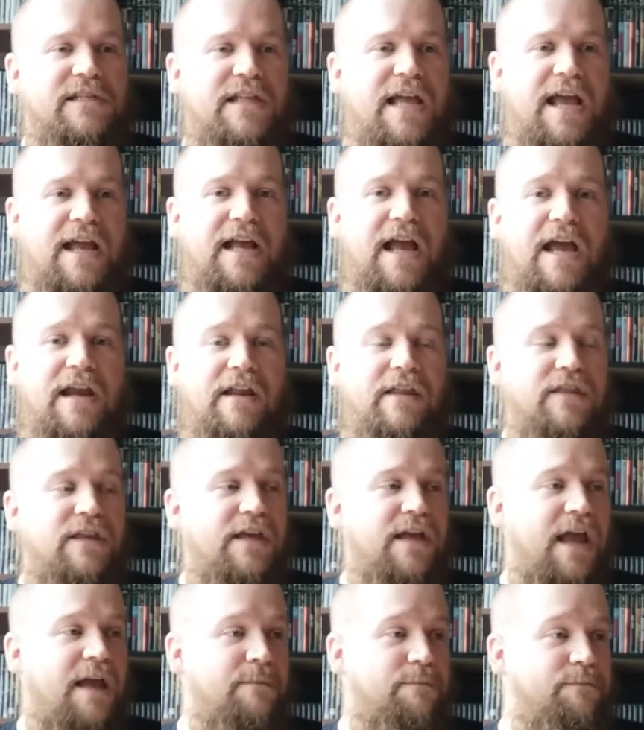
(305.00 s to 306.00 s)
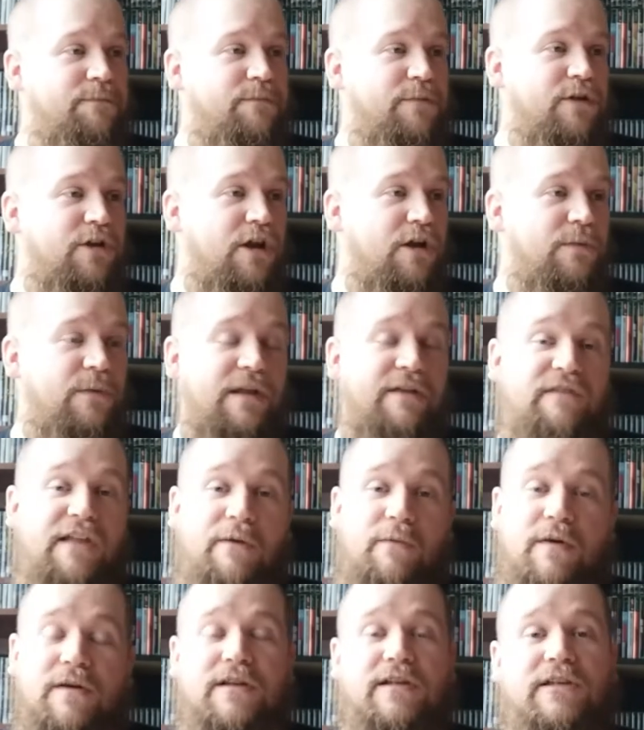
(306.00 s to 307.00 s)
that kind of thing. And, you know, if they
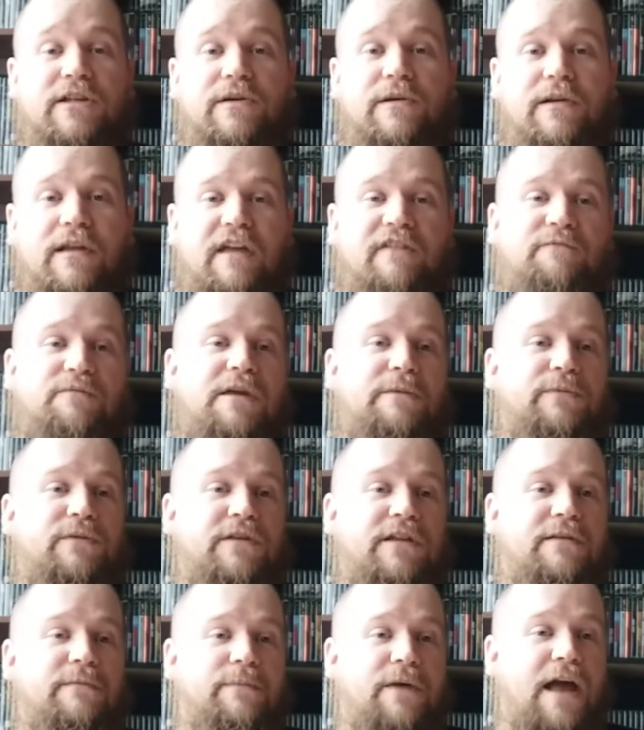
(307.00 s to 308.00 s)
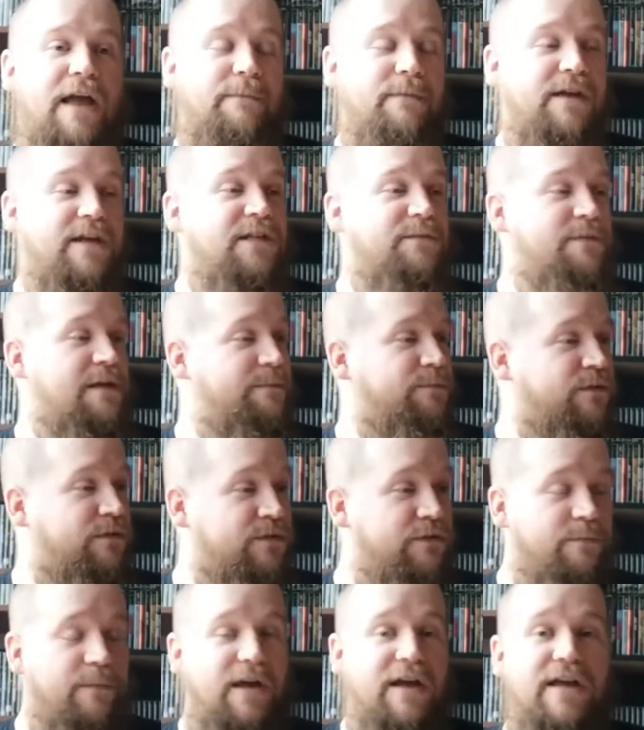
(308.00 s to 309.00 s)
wanted to do it, if people didn't buy it, because people
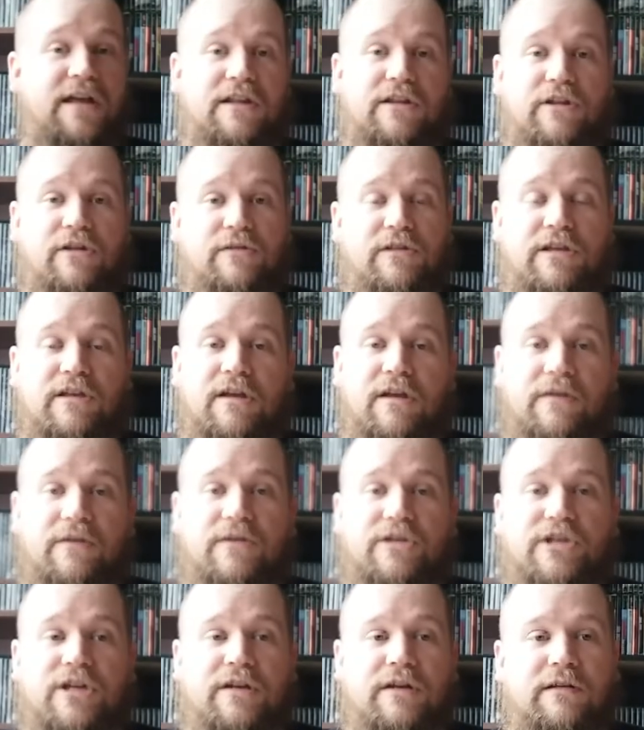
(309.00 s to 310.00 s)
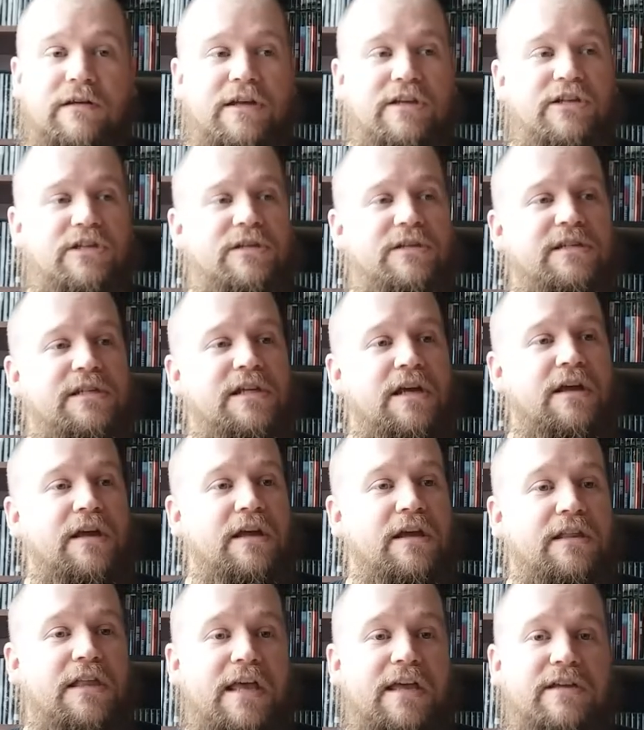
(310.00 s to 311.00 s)
do buy it, you know, the younger generations,
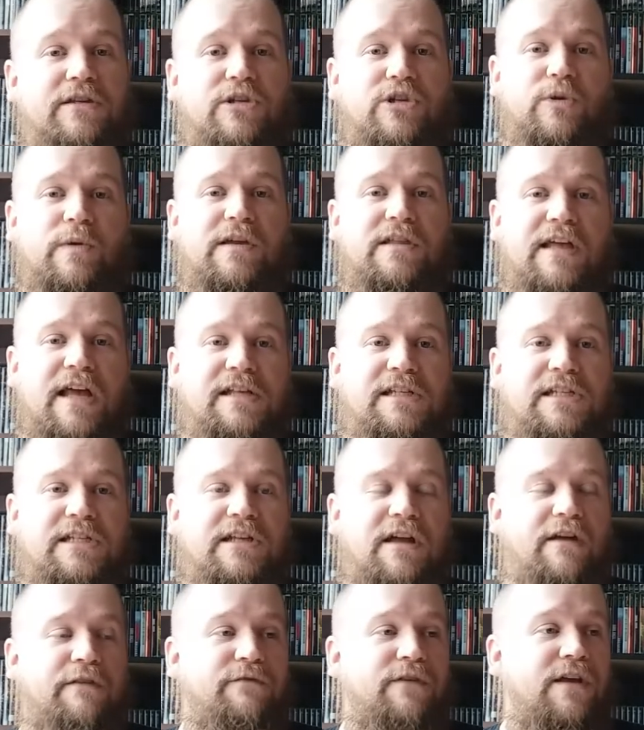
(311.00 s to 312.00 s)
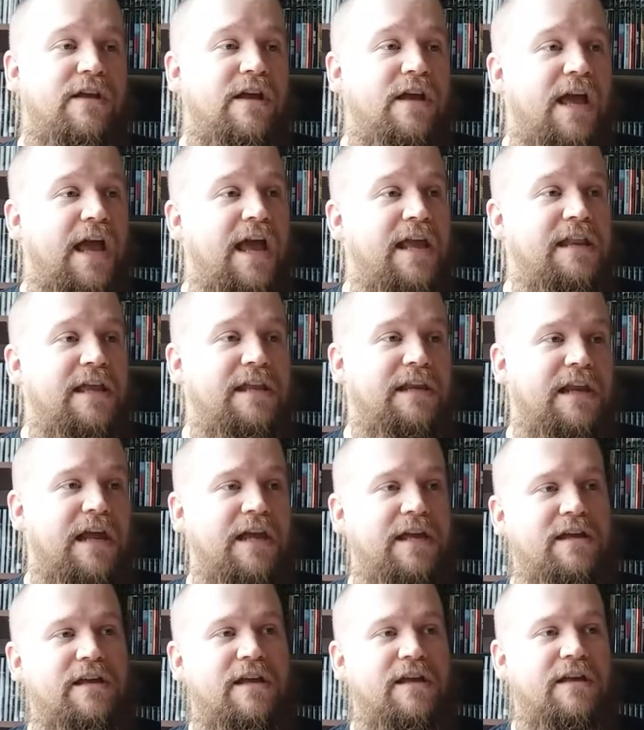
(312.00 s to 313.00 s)
they enjoy that stuff. And they
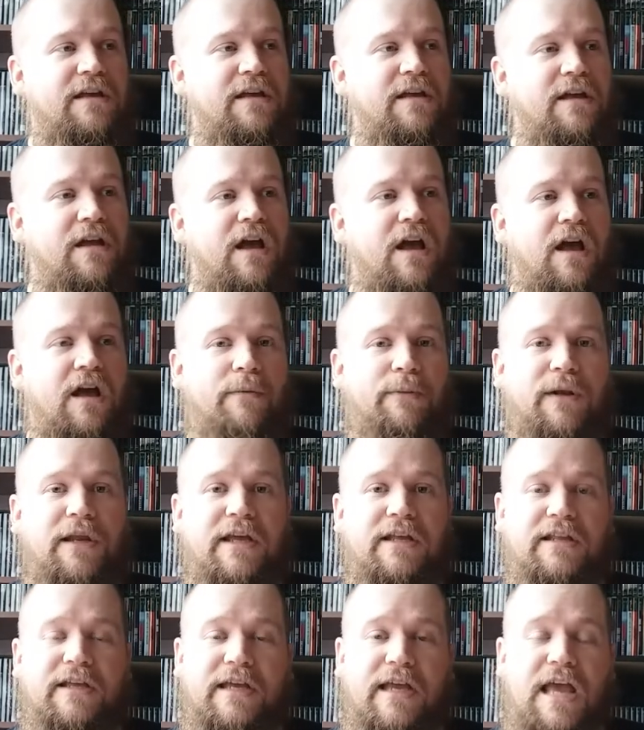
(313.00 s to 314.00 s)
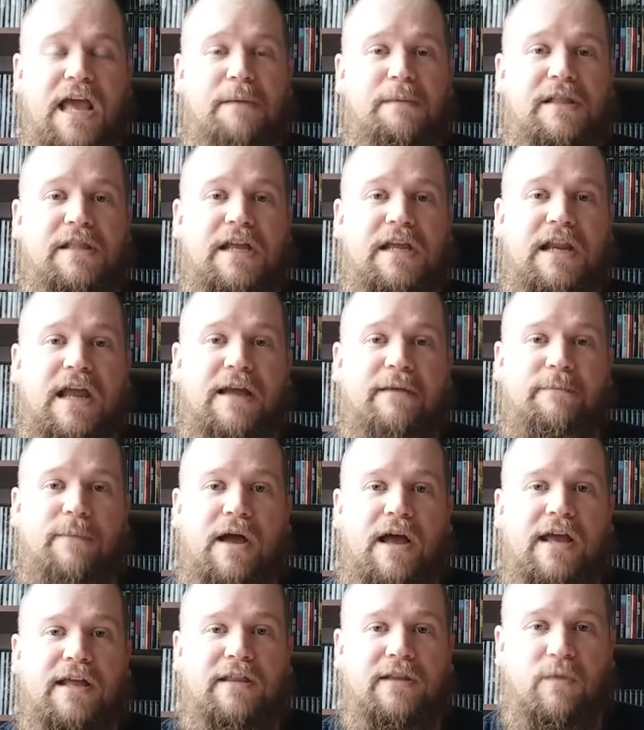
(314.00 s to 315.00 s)
like uh, playing the game, and they like
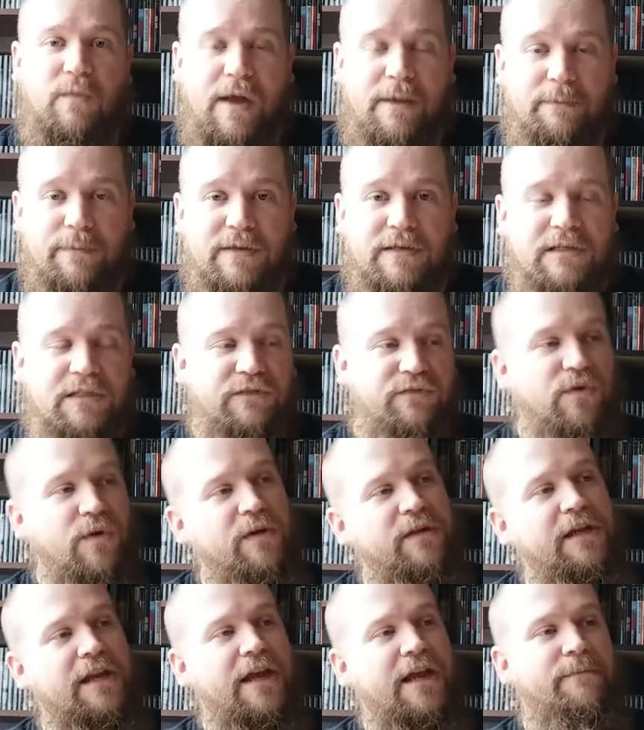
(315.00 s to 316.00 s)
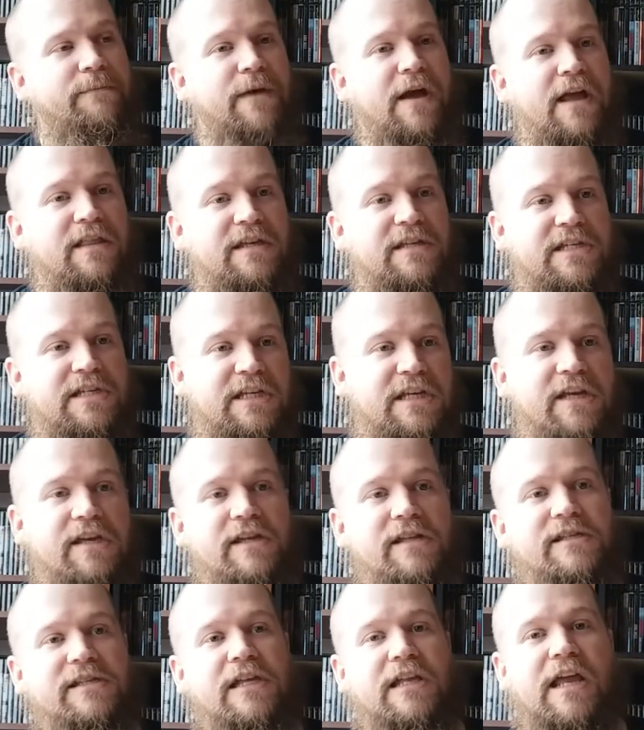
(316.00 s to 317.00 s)
buying the weapons for it, they like buying the
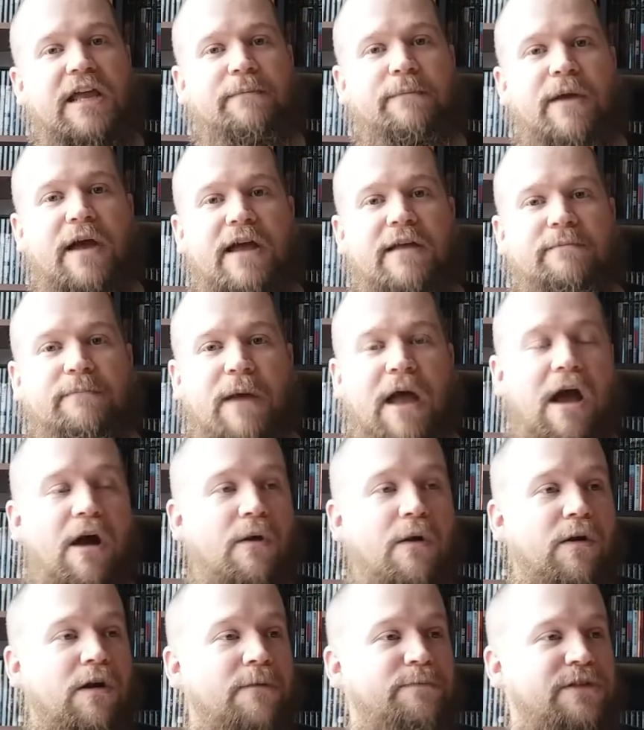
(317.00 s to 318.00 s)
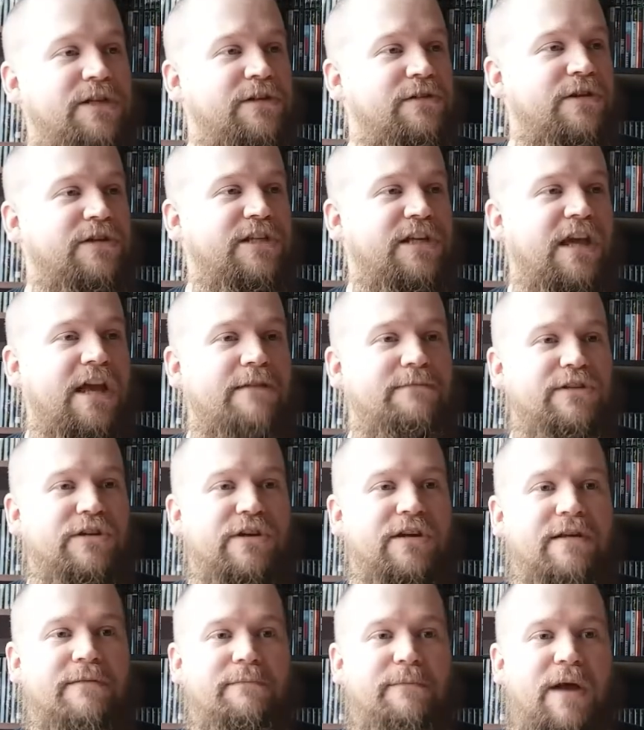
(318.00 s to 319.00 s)
skins, they like buying power-ups. You know, there's games where you
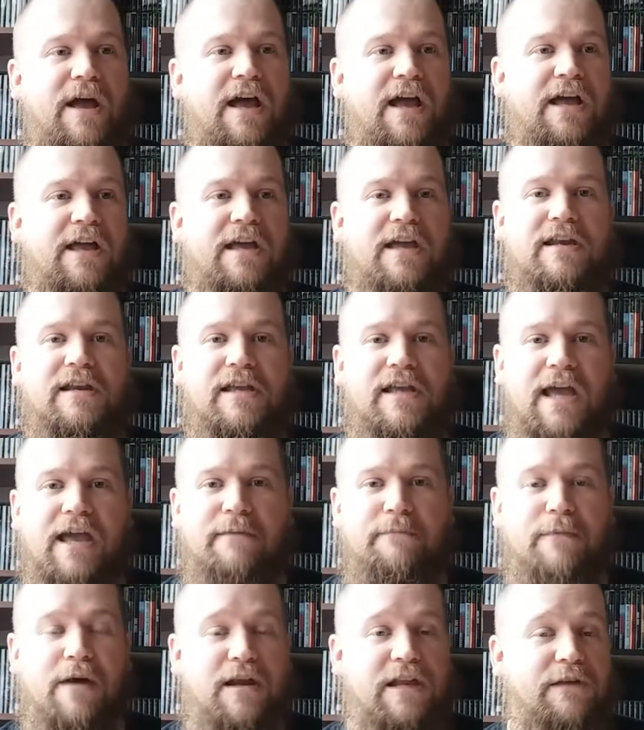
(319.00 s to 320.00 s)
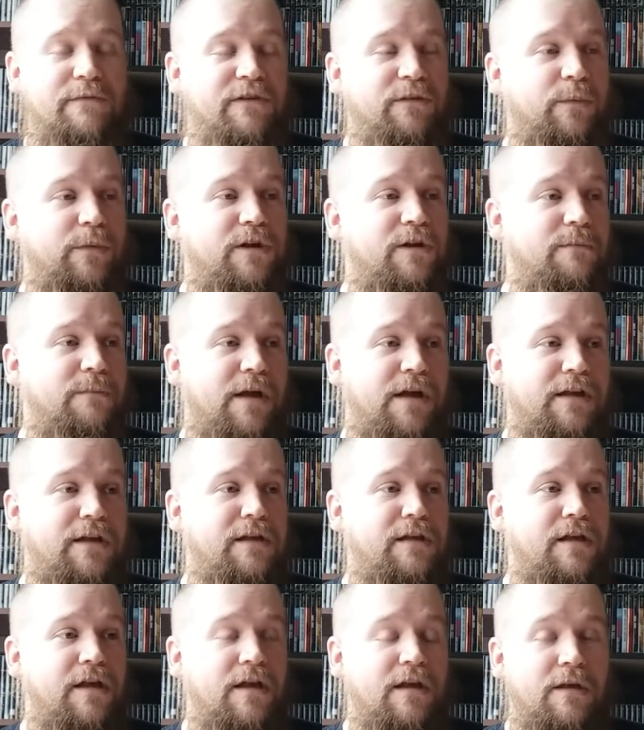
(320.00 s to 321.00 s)
can buy in-game money with real
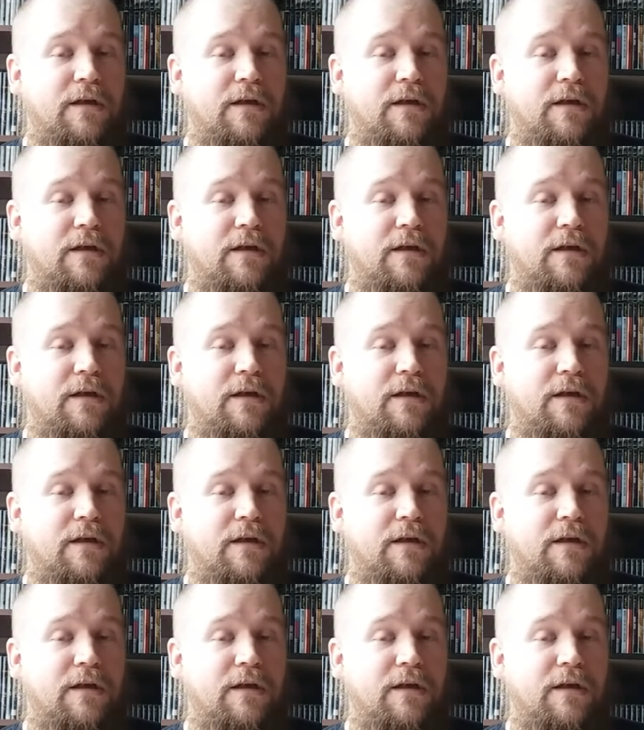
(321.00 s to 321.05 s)
money.